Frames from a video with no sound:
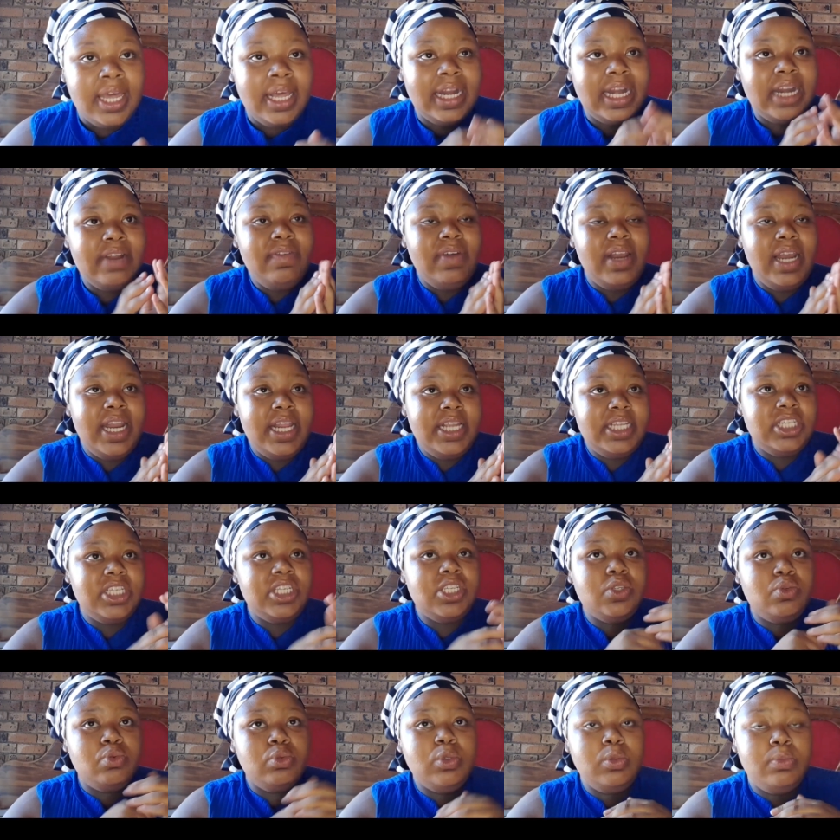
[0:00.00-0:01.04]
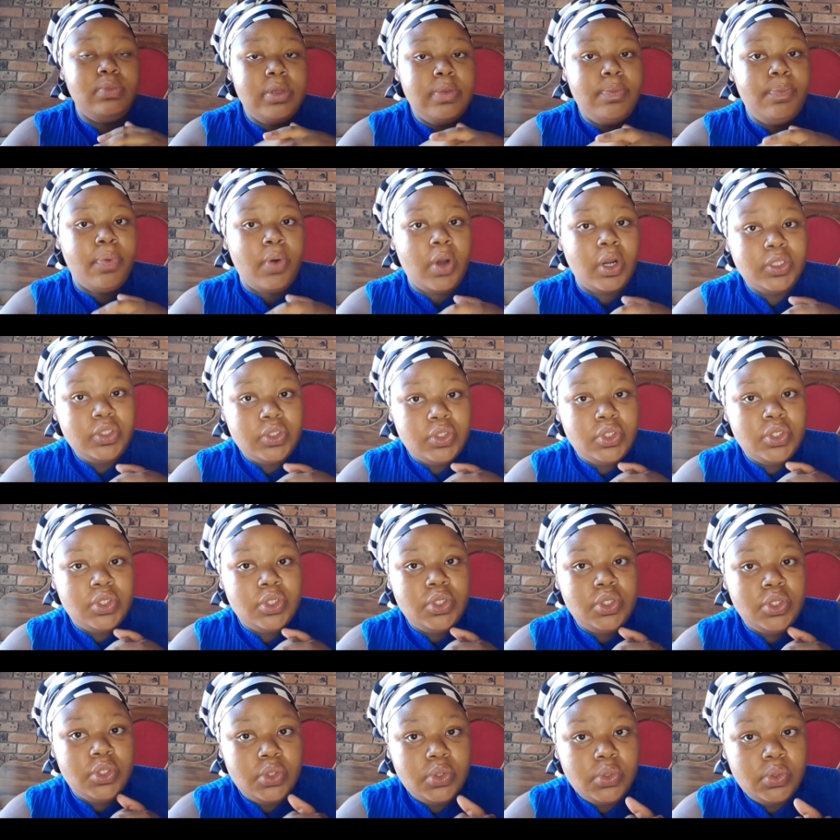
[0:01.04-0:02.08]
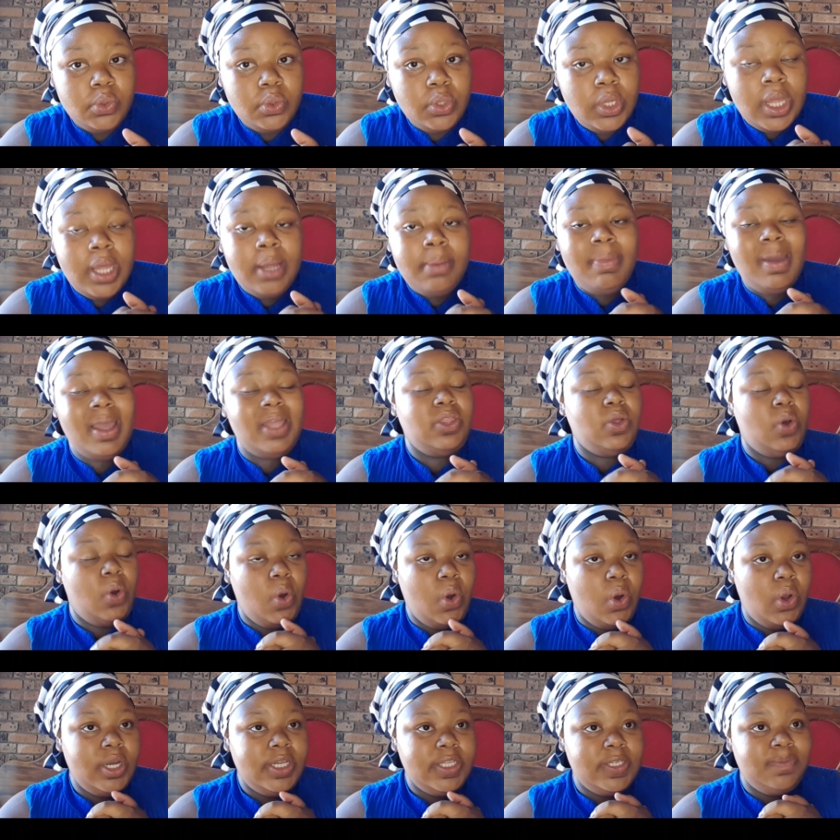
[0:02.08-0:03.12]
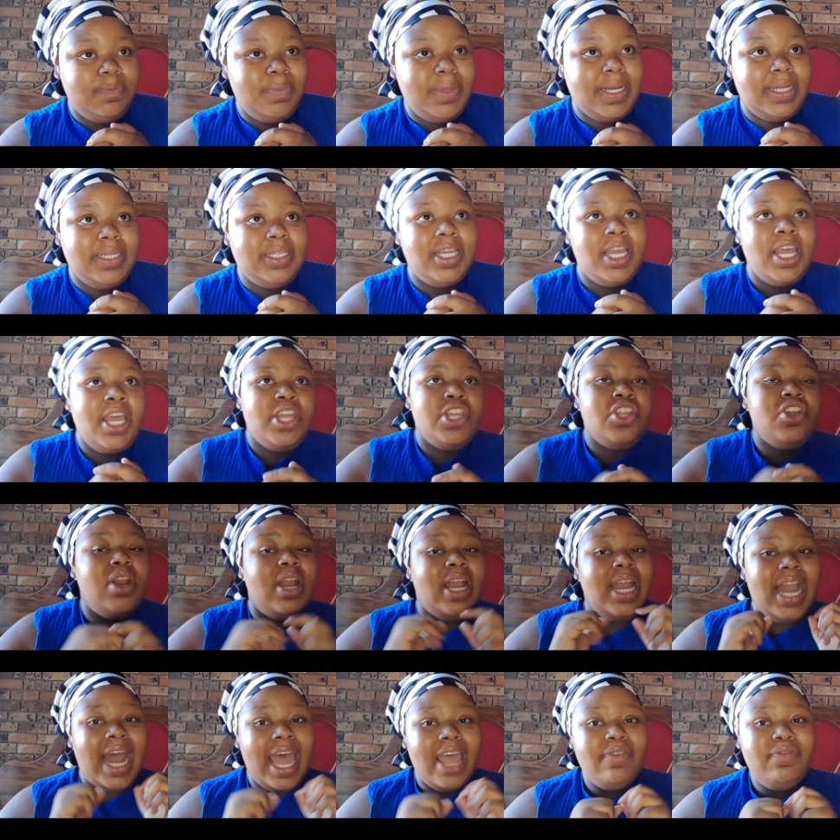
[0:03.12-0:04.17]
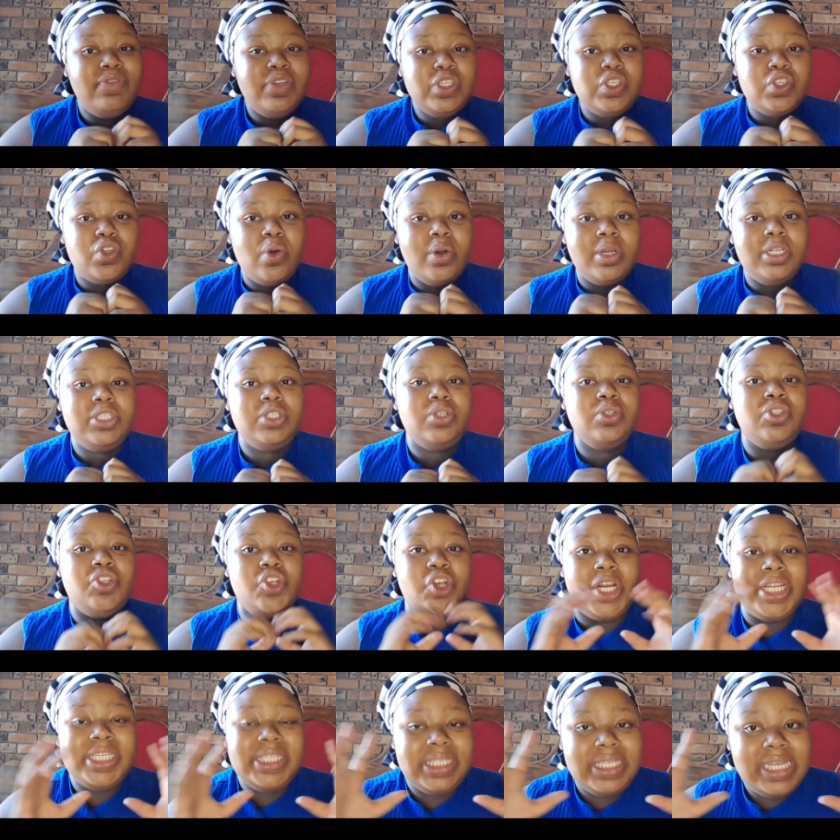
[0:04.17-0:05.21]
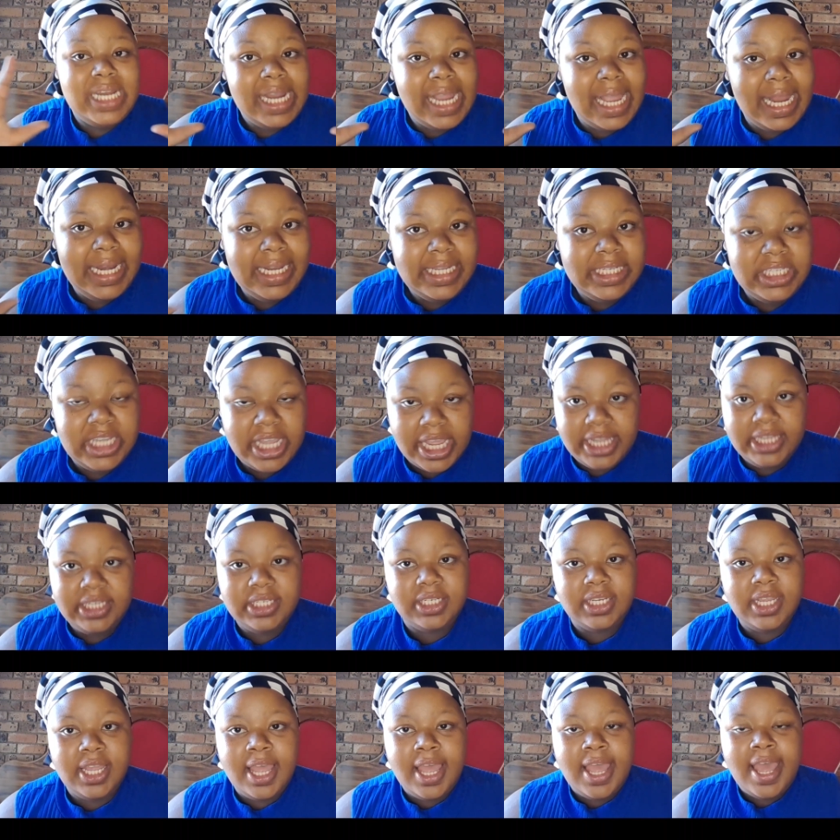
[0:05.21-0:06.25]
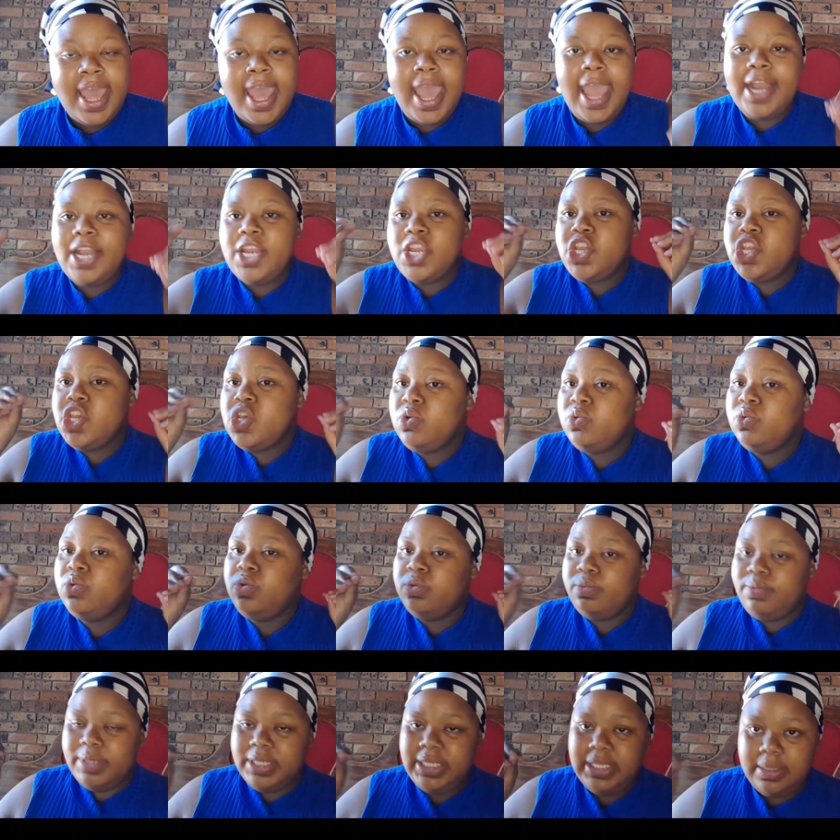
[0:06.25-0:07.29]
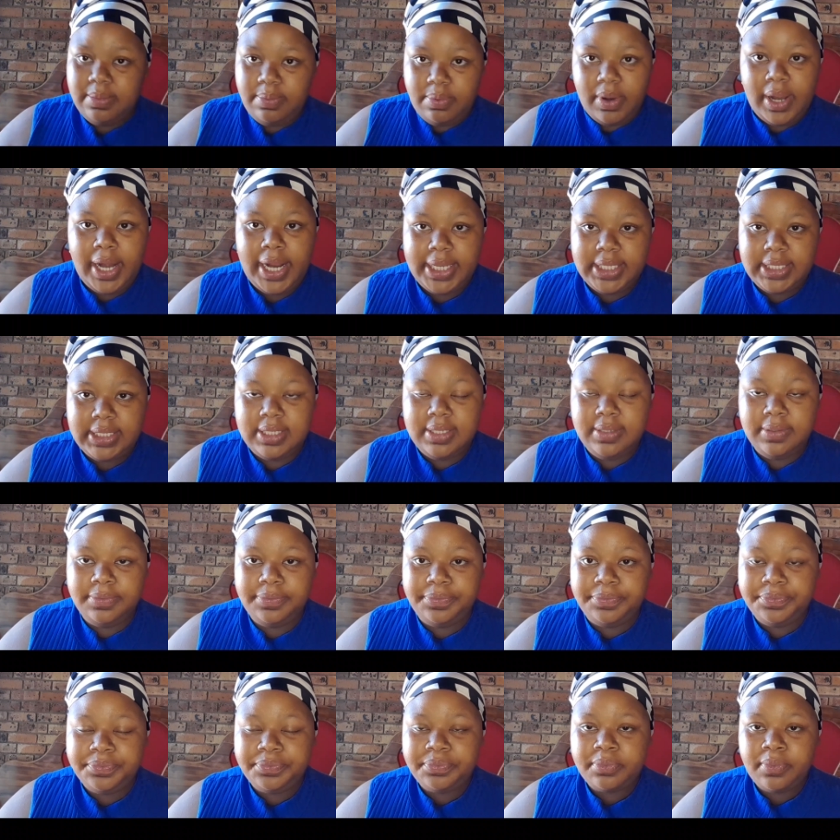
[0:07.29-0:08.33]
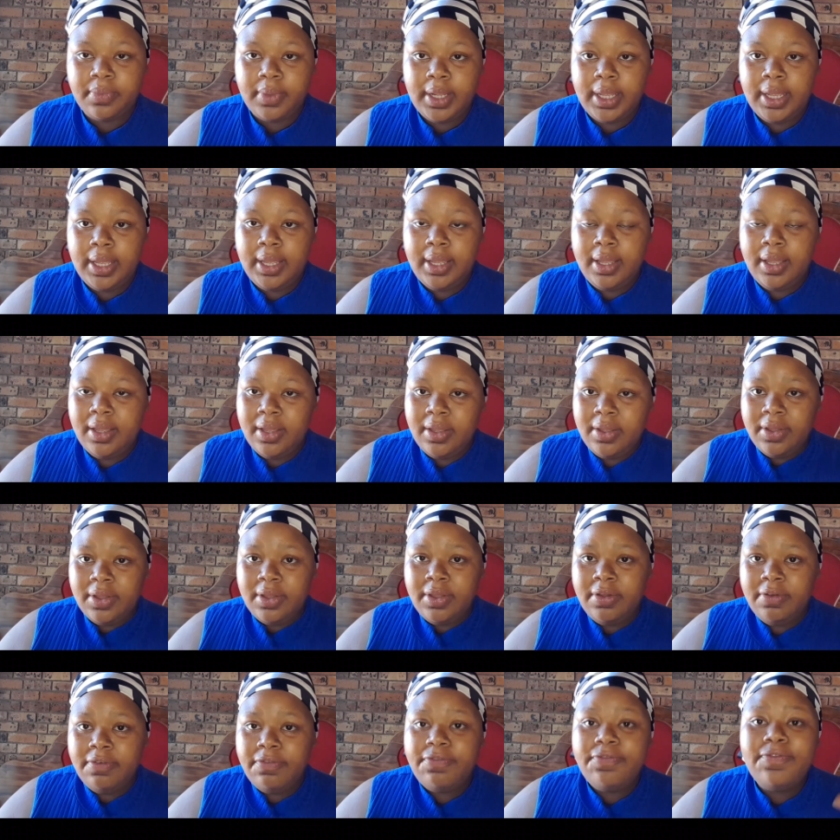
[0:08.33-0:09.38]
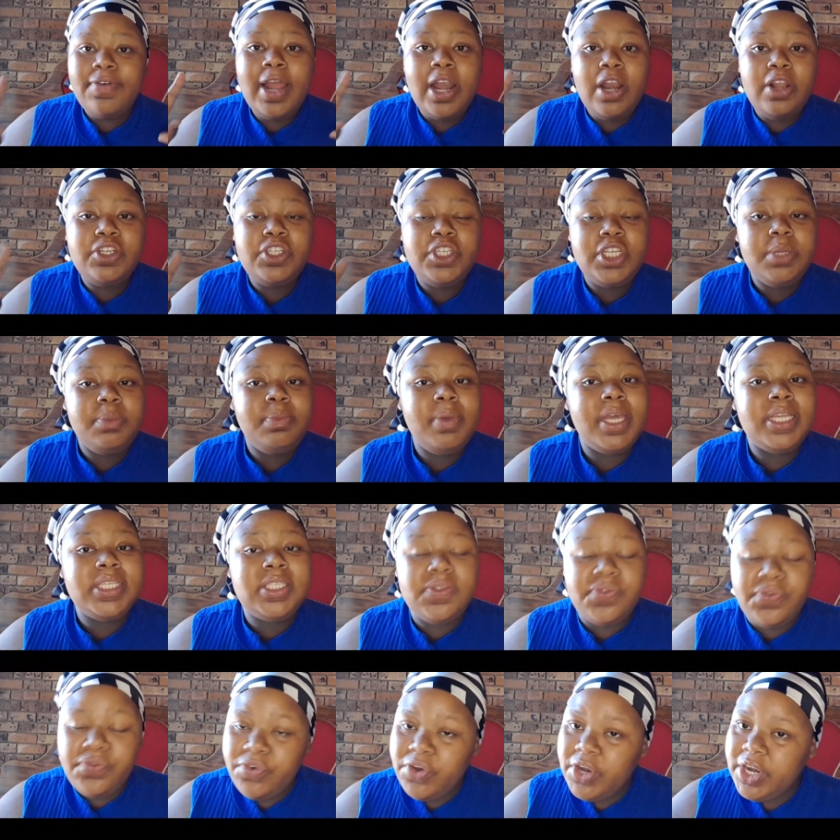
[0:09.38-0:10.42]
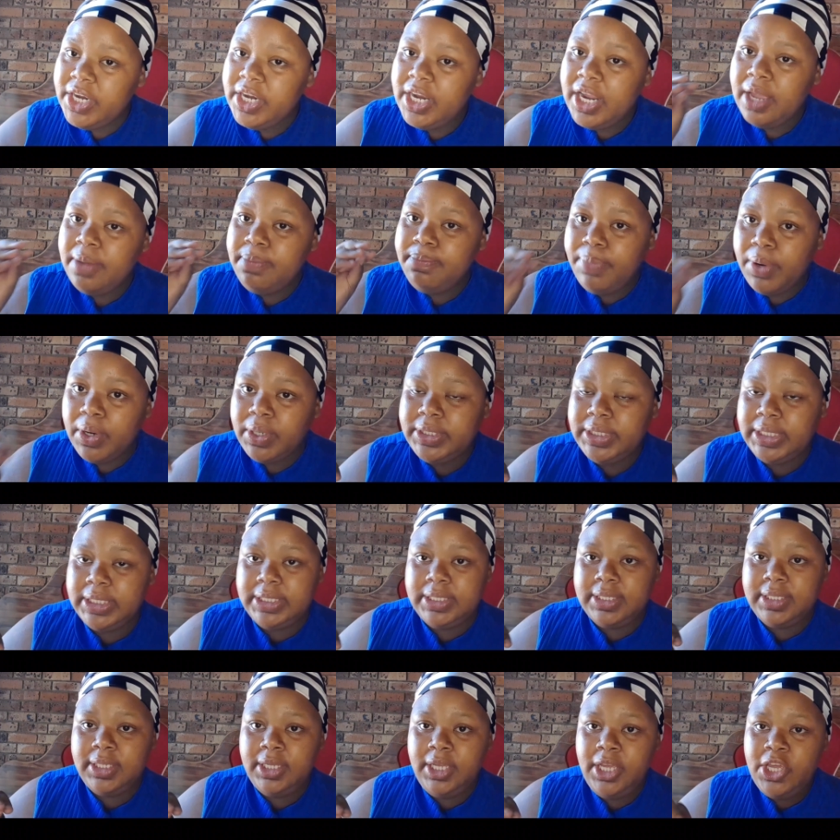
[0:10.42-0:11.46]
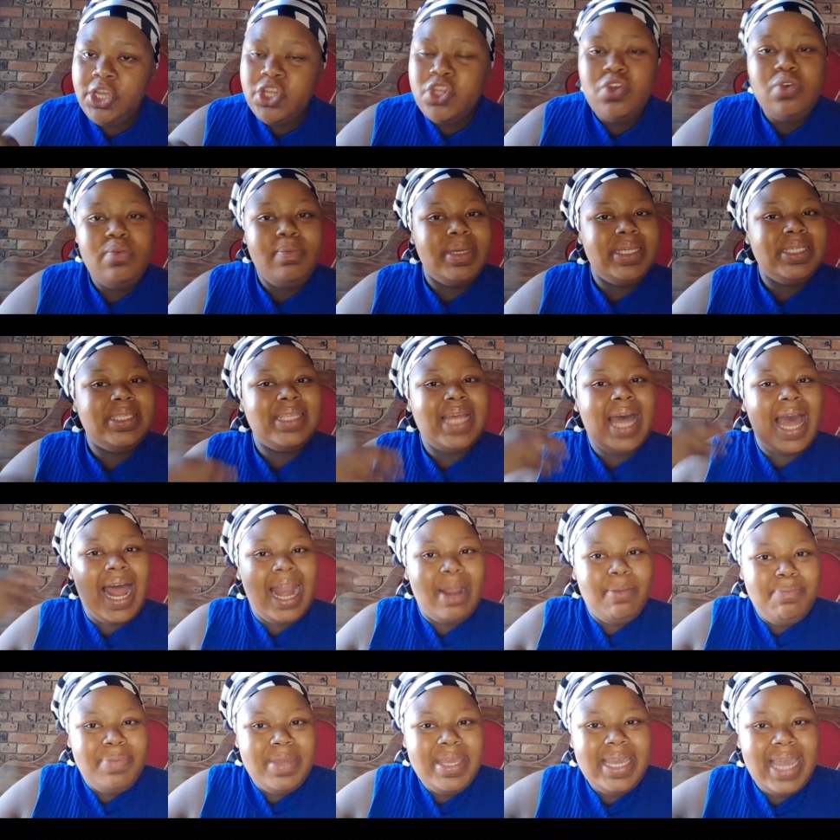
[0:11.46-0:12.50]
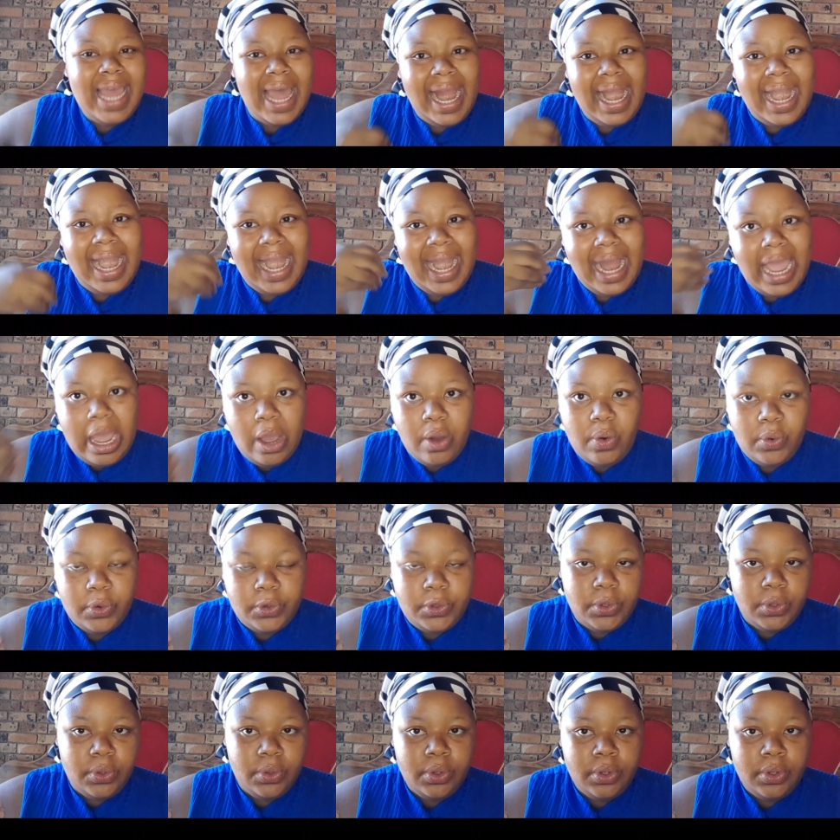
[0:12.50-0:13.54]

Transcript: Revelations will be brought to you by the Holy Spirit. Your life is going to drastically change and you will be surprised. Fellowship is very important. You must be allowed,